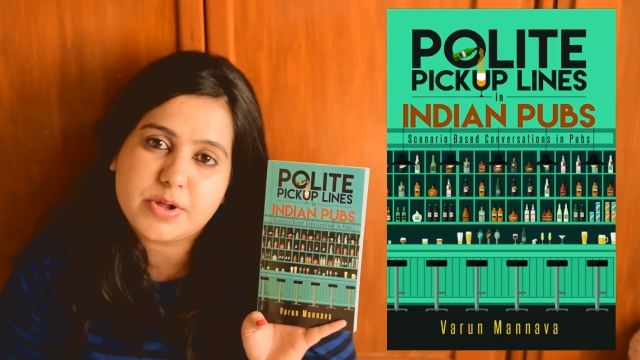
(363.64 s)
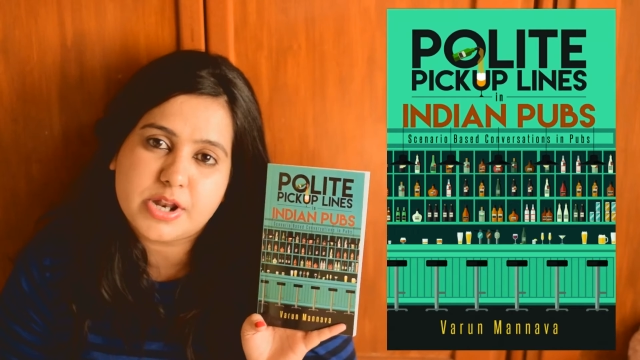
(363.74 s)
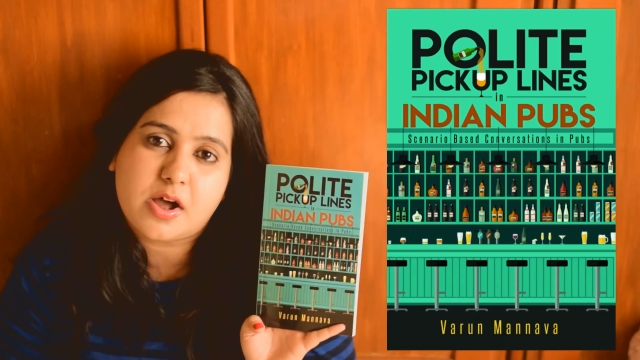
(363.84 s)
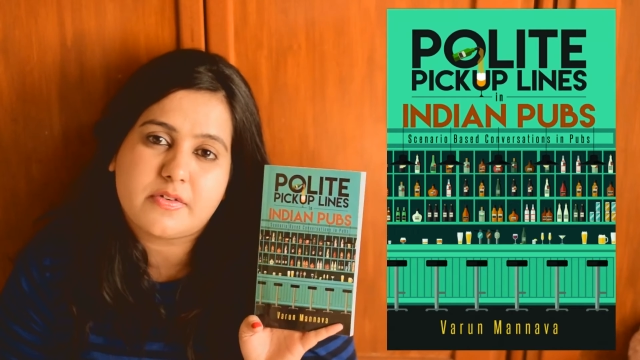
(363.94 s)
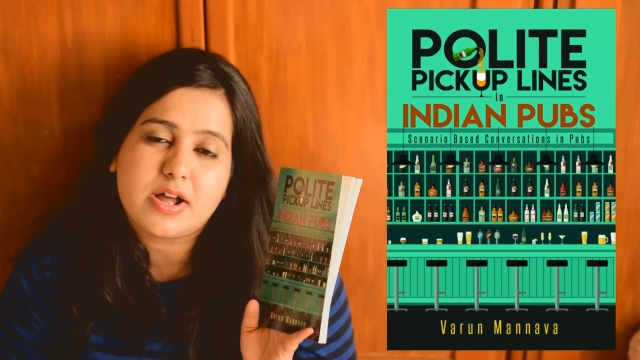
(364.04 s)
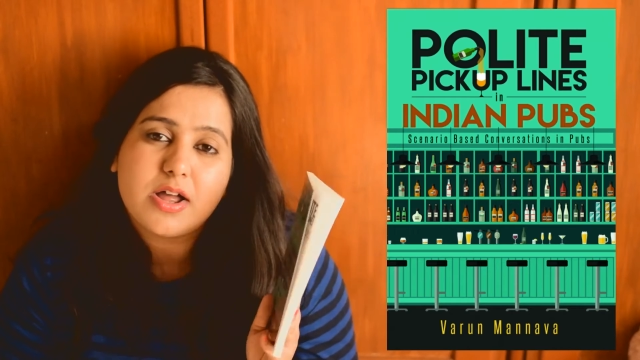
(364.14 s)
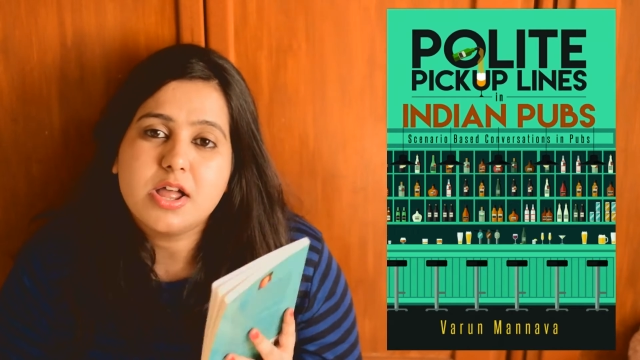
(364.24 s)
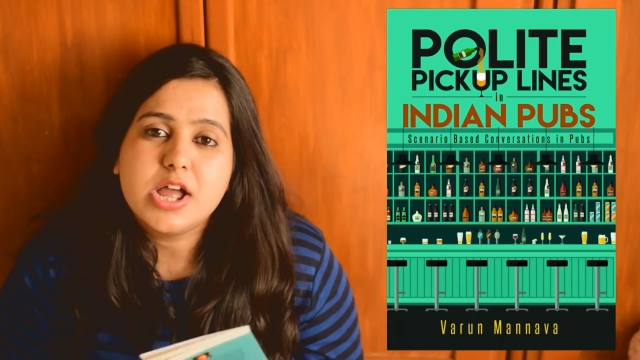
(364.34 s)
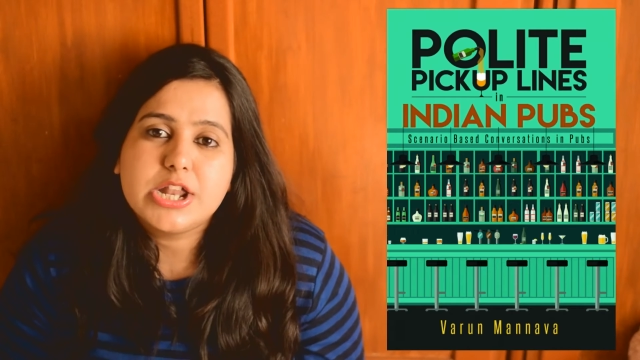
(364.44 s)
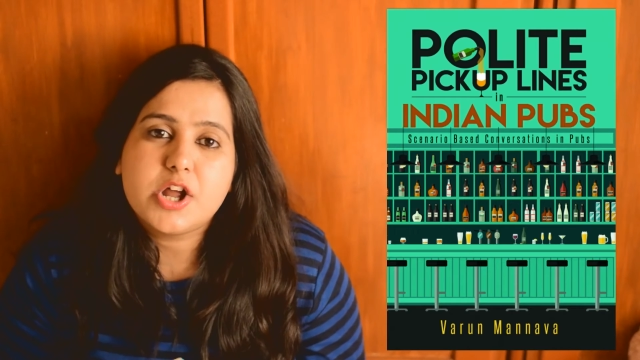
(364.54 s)
Mannava.
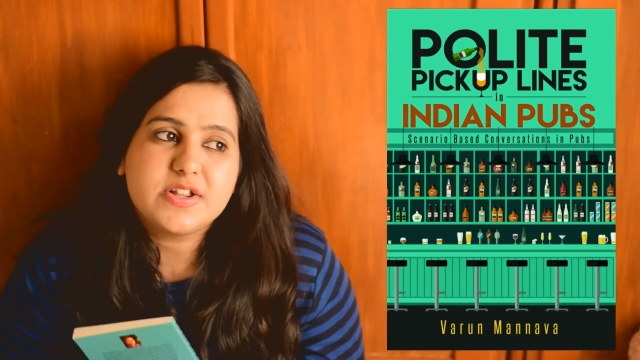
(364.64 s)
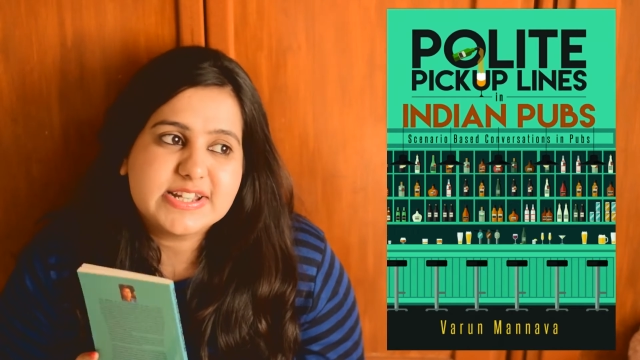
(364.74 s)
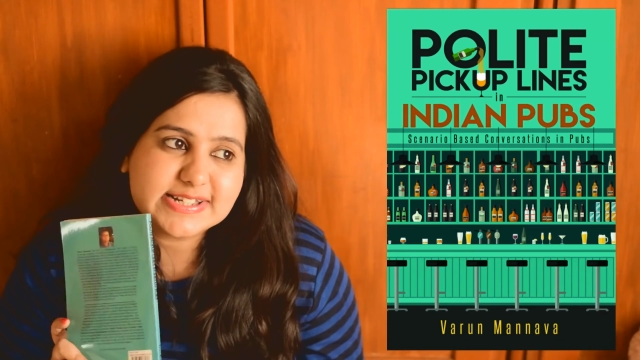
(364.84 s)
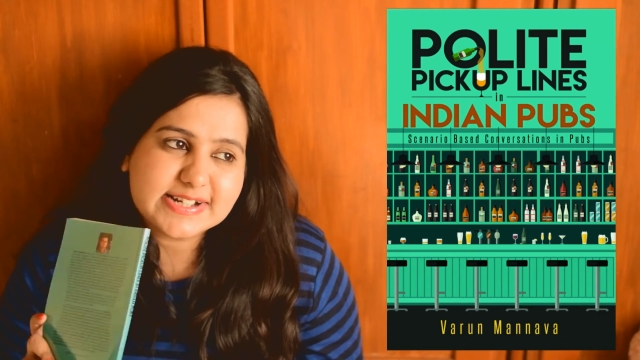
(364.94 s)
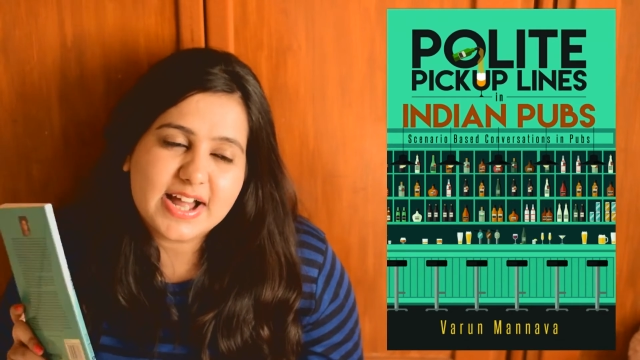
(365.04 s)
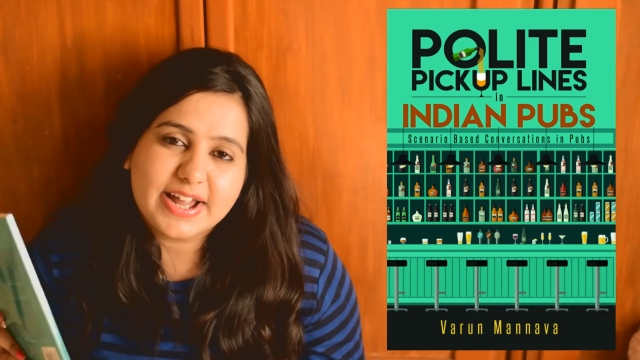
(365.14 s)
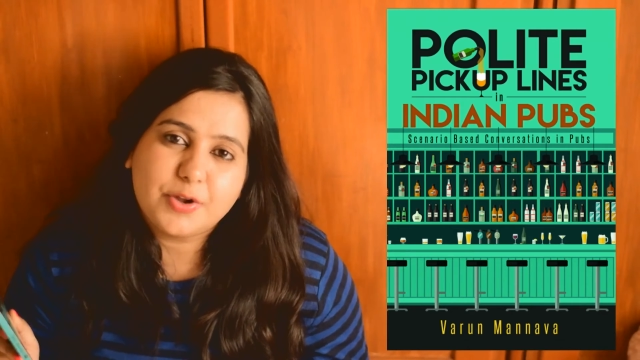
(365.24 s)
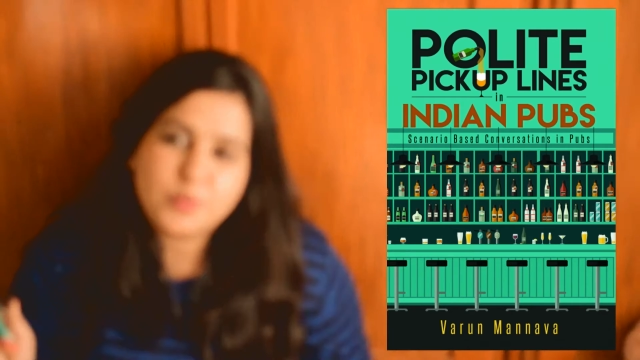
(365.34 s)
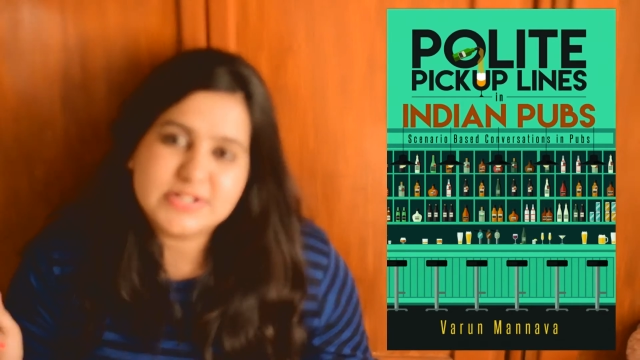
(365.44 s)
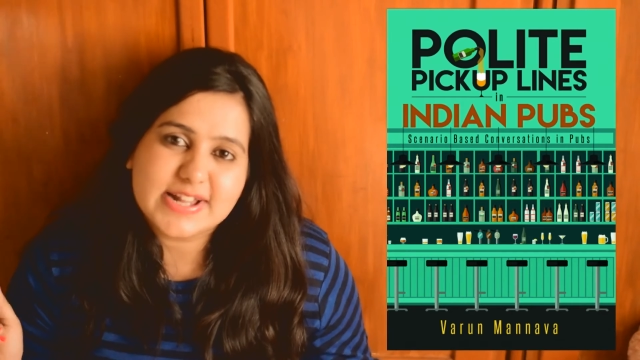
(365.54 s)
Now this is a
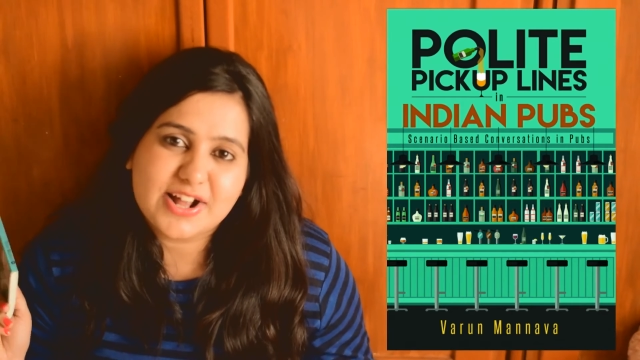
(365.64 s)
guy who has